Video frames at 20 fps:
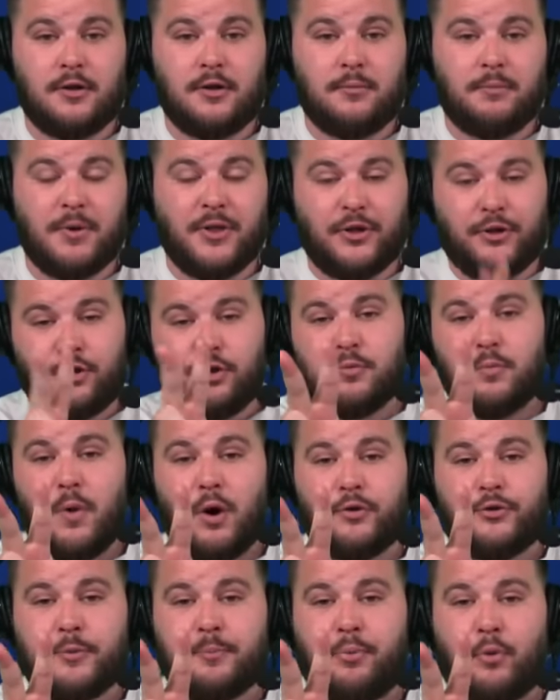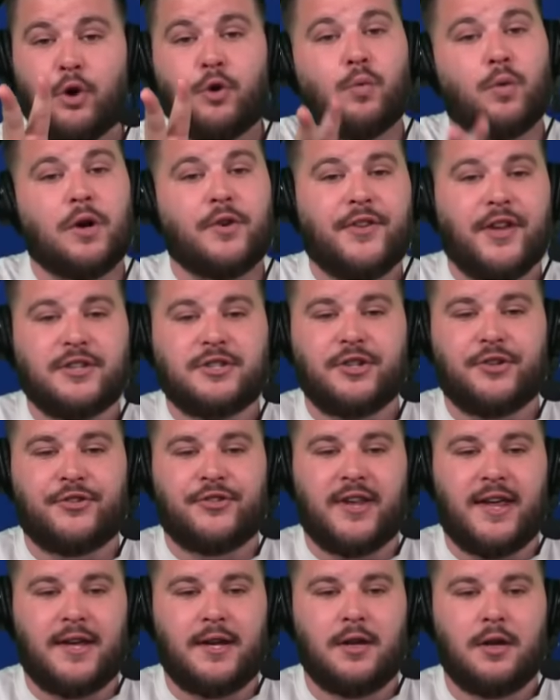But the two most important words I just
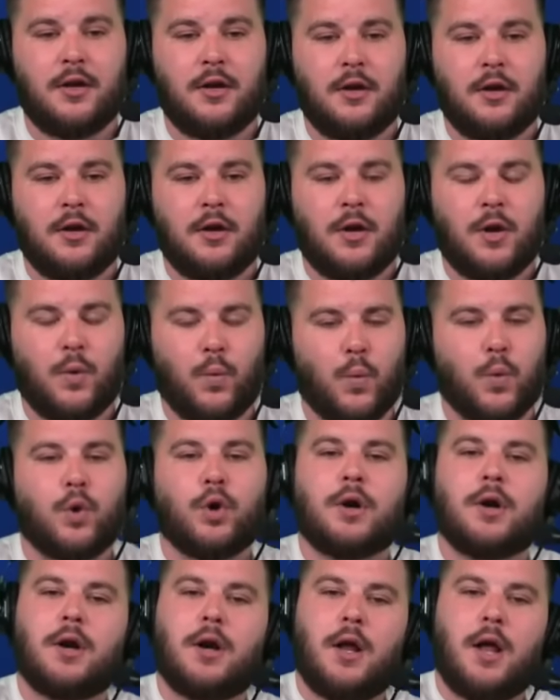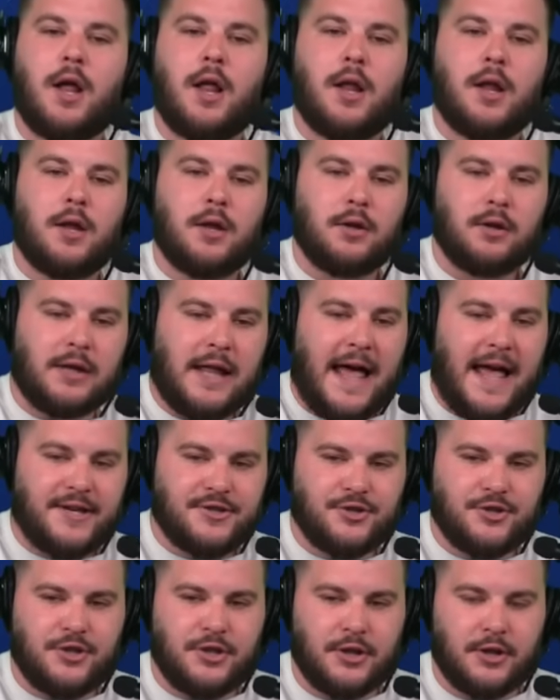said were
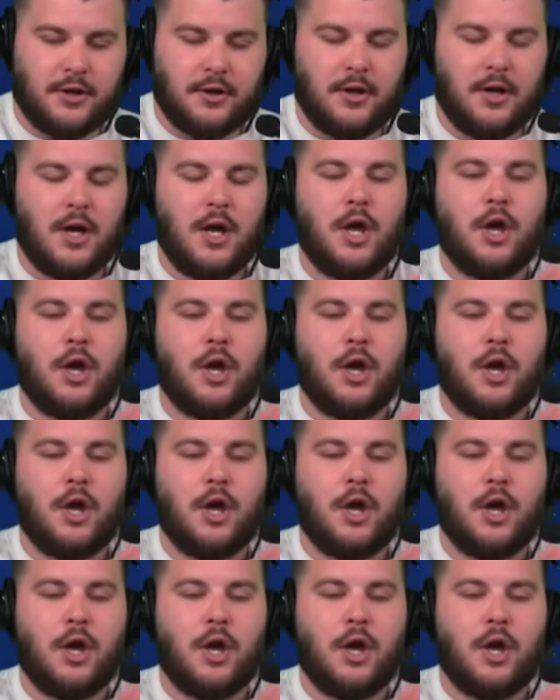last year.